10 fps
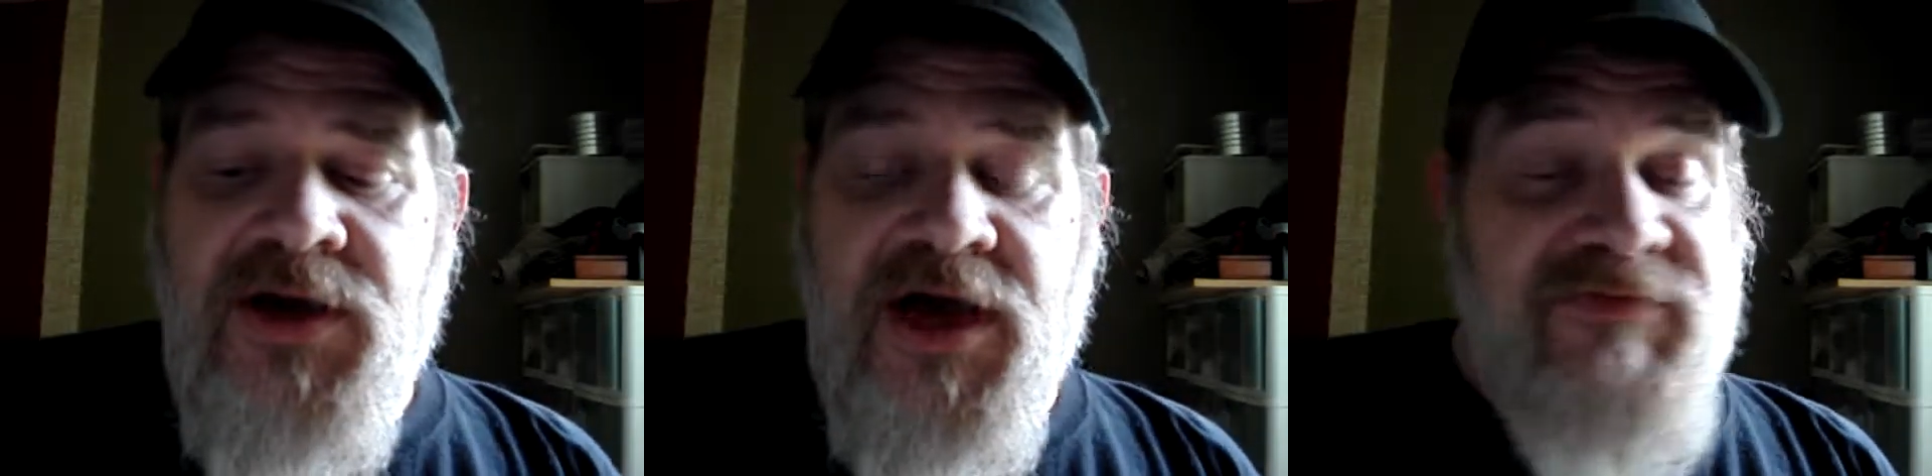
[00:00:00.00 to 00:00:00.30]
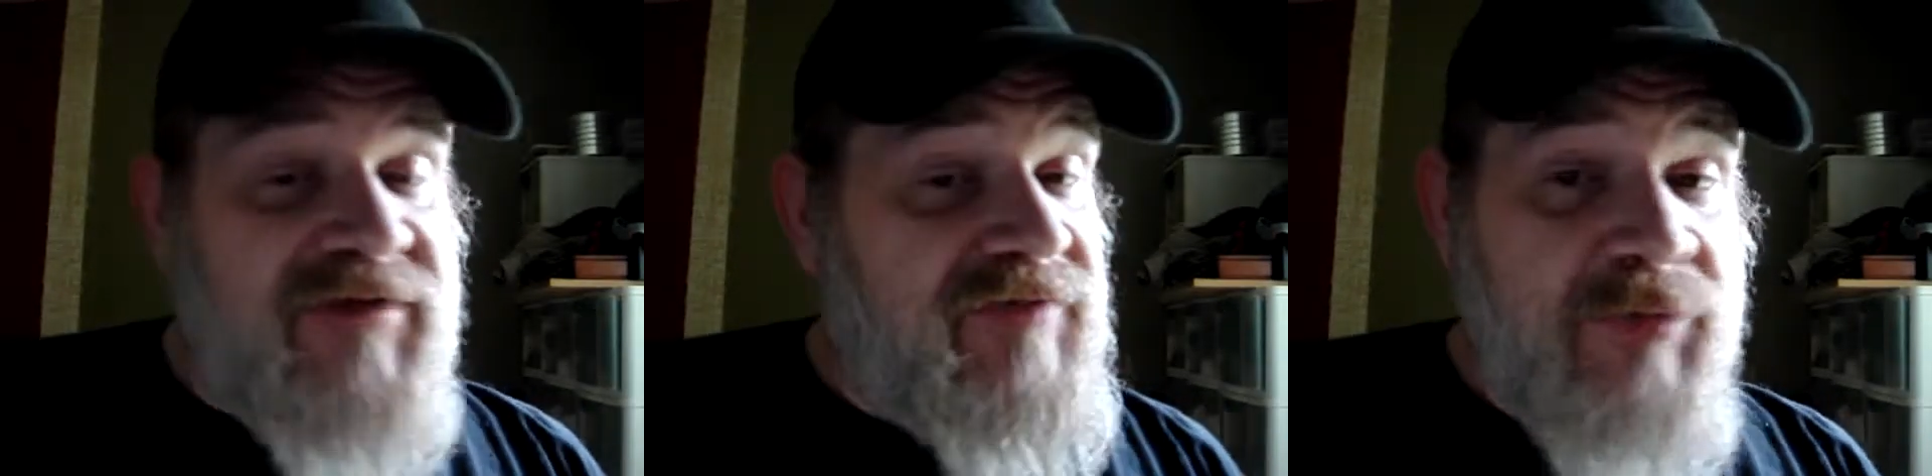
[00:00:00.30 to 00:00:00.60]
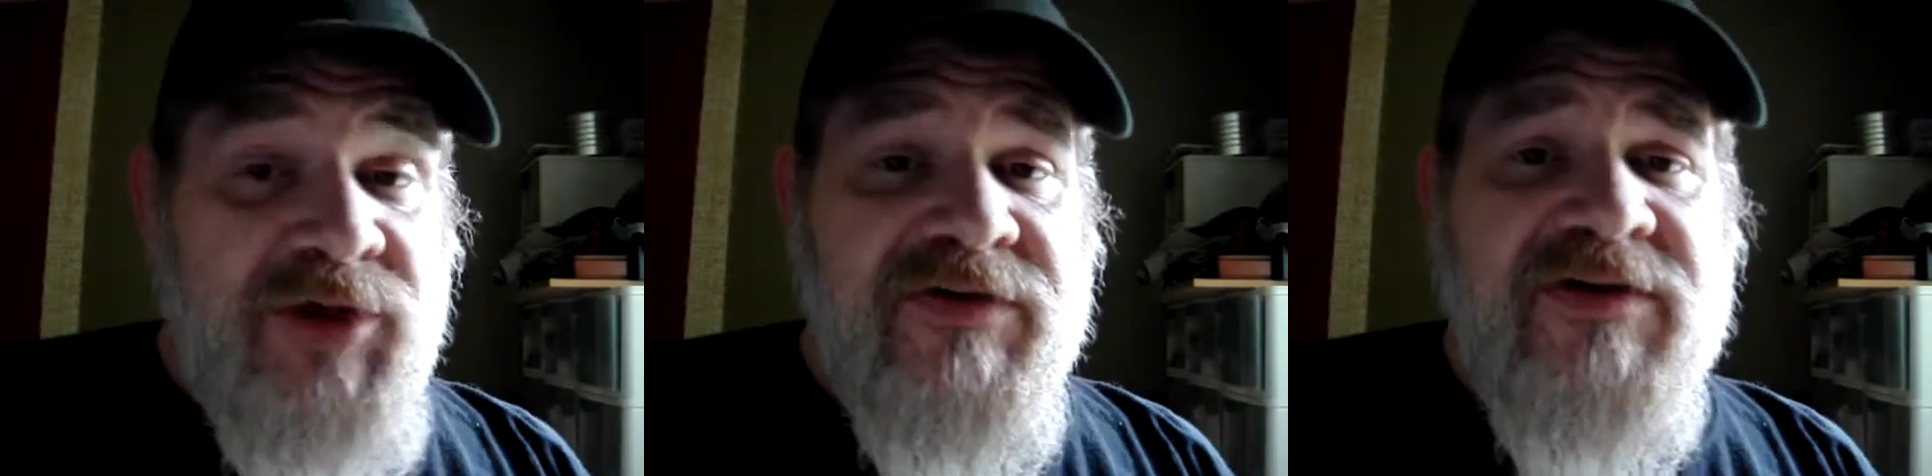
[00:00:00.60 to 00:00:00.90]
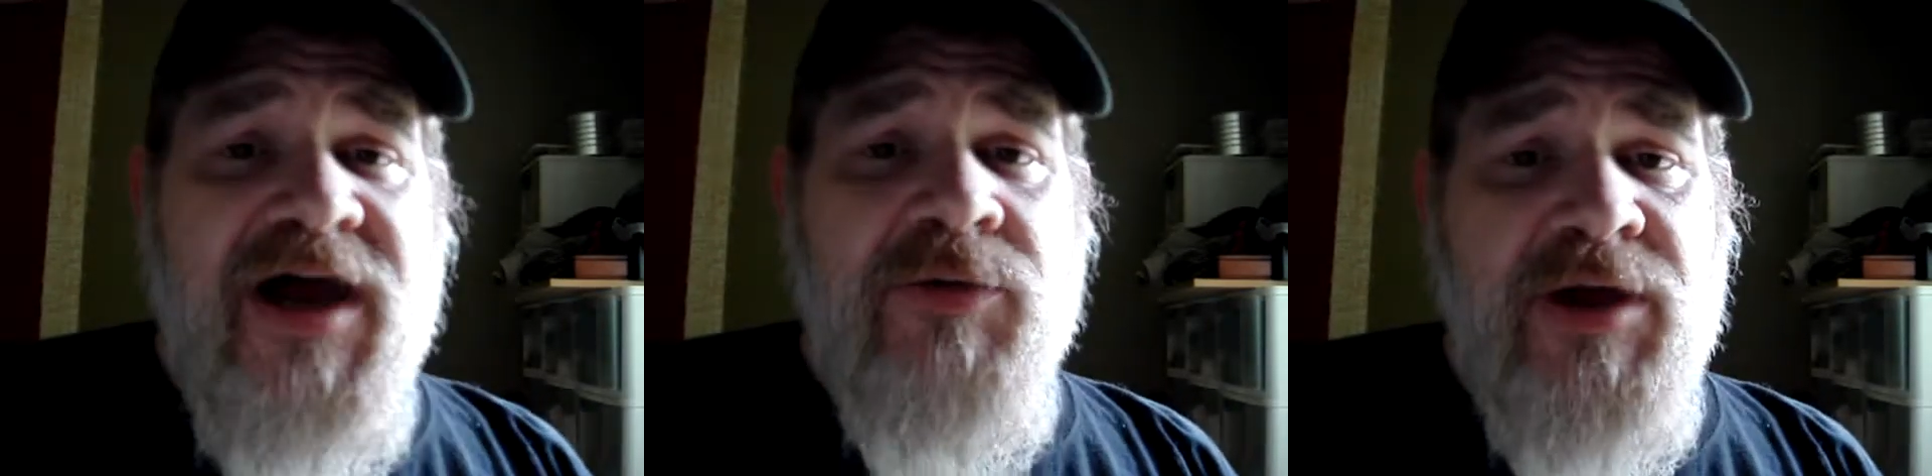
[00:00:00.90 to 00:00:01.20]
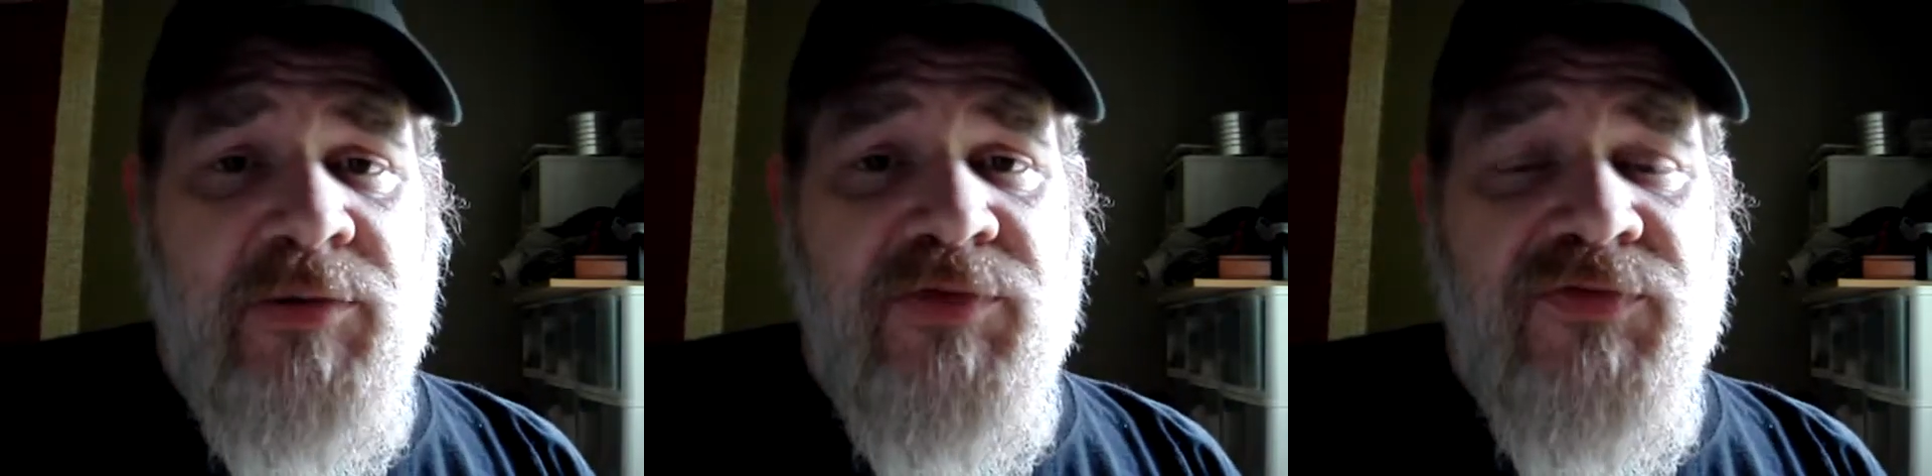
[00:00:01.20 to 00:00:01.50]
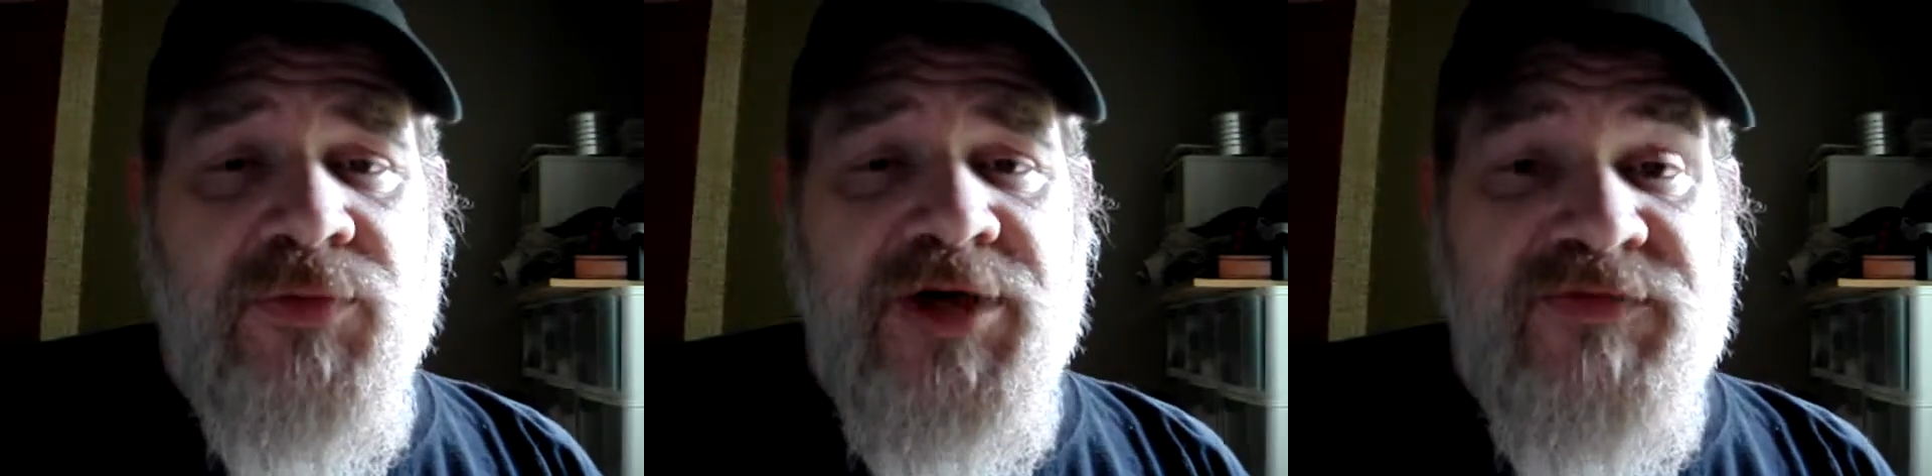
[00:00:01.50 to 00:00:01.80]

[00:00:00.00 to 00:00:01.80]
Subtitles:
I've never built a diorama before,